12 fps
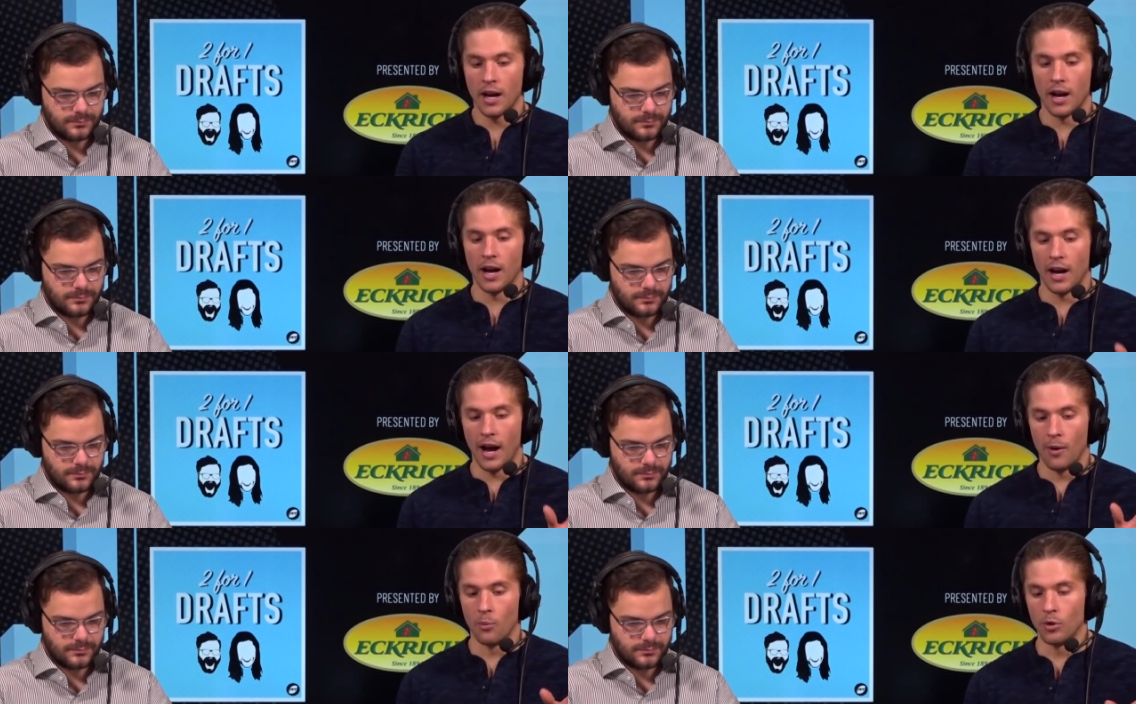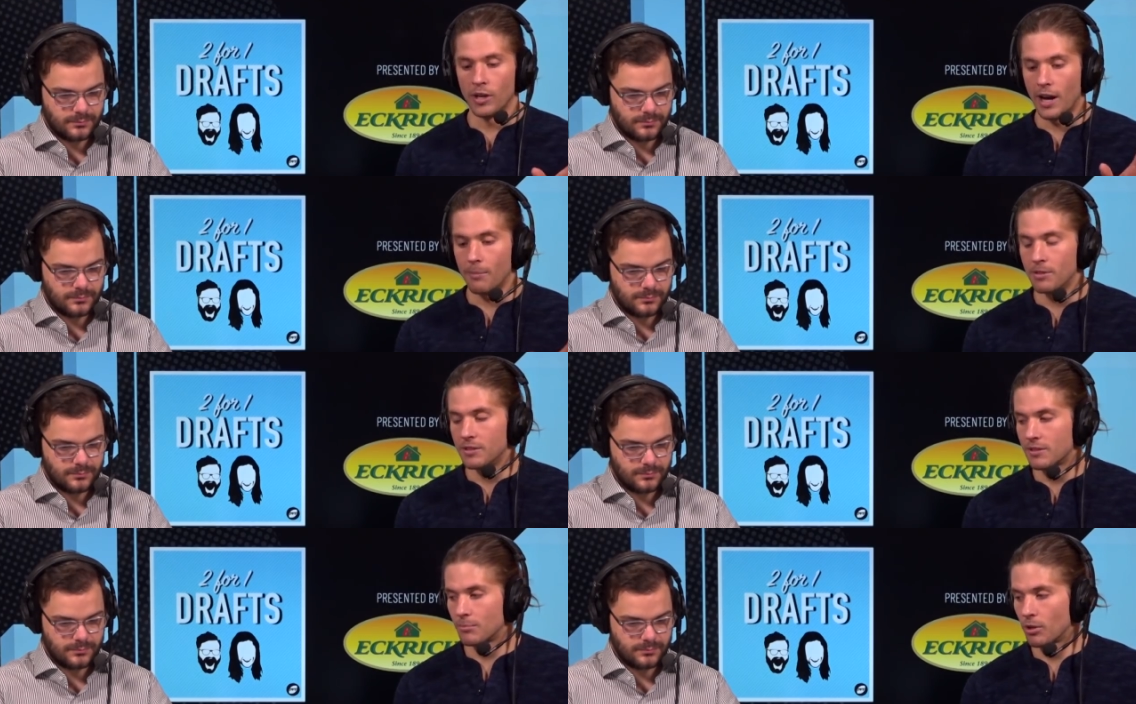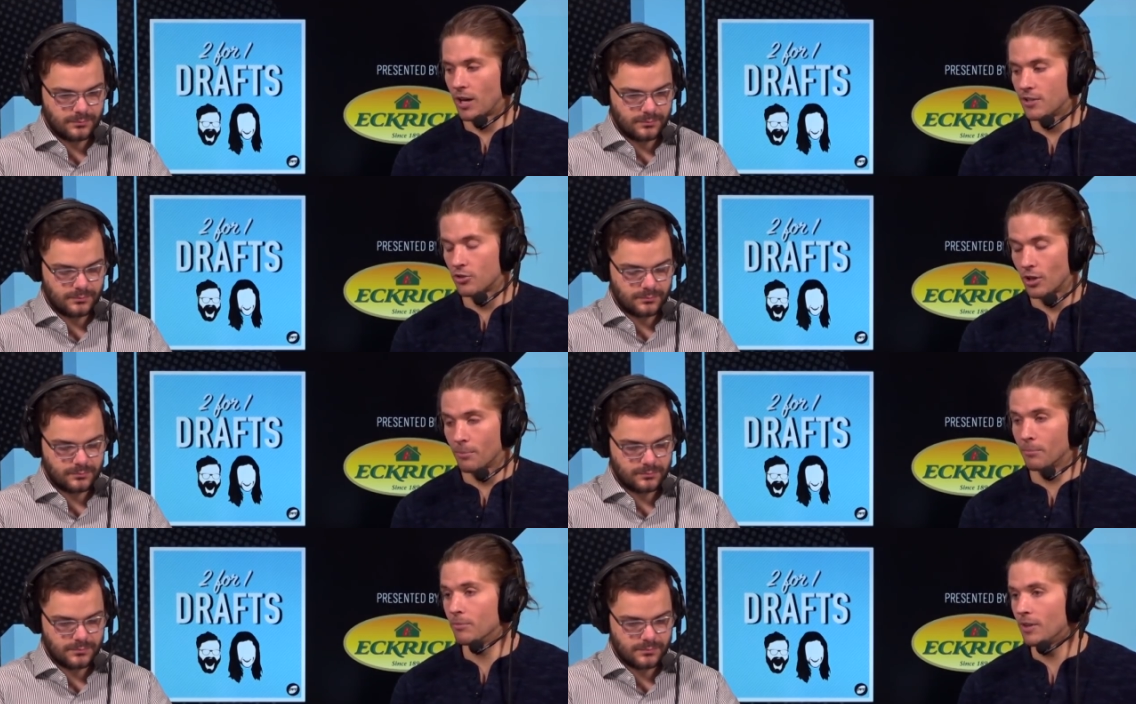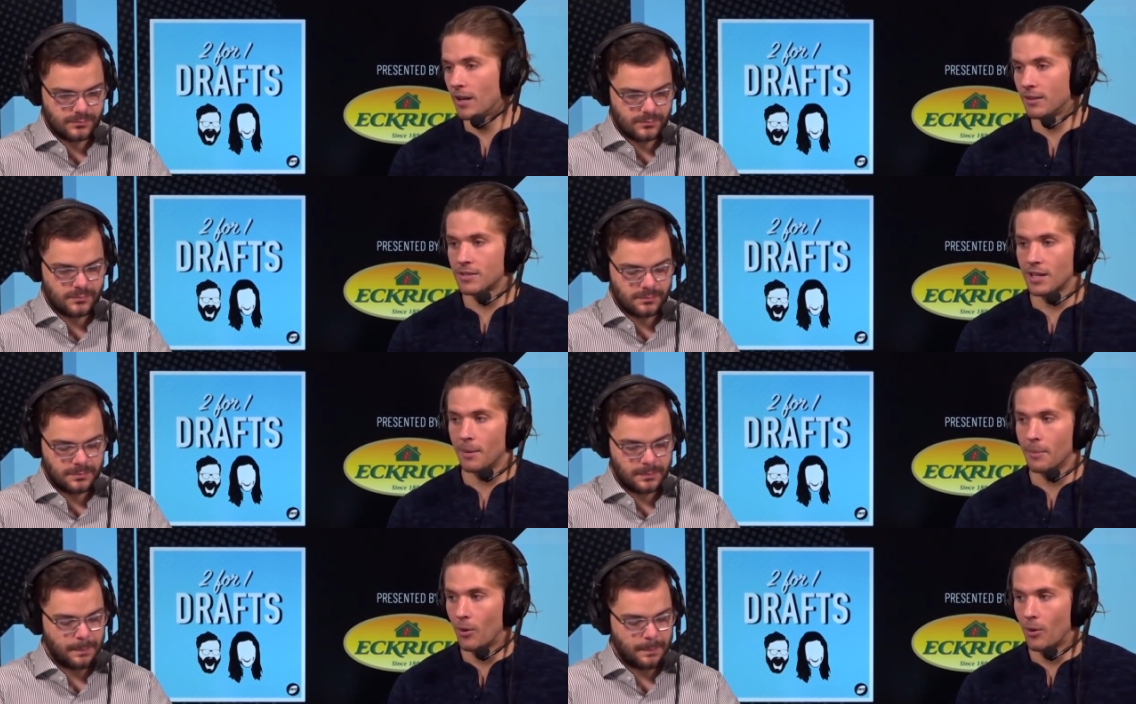Speaker 1: Uh, I would not be surprised, or I'm not saying I'm